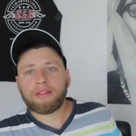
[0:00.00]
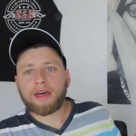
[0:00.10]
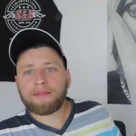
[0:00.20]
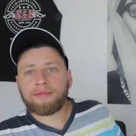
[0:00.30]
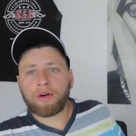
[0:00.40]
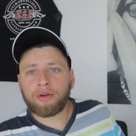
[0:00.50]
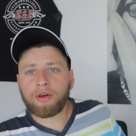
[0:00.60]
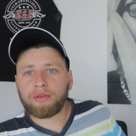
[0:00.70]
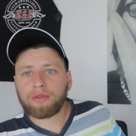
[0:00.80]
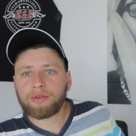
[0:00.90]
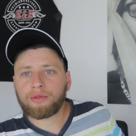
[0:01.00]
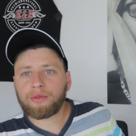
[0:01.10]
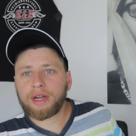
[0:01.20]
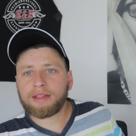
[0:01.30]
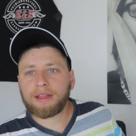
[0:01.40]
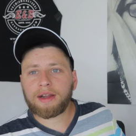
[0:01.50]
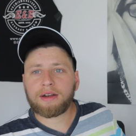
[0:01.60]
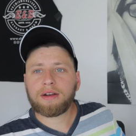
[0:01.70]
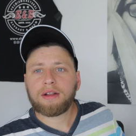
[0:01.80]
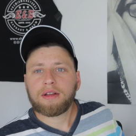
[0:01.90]
That photo right
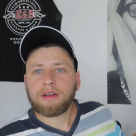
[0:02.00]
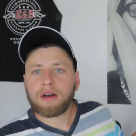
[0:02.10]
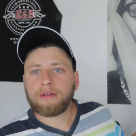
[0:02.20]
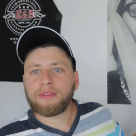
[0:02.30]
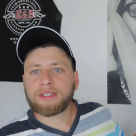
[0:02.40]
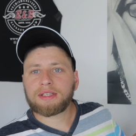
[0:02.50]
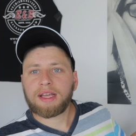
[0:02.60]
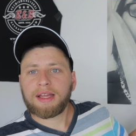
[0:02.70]
there of this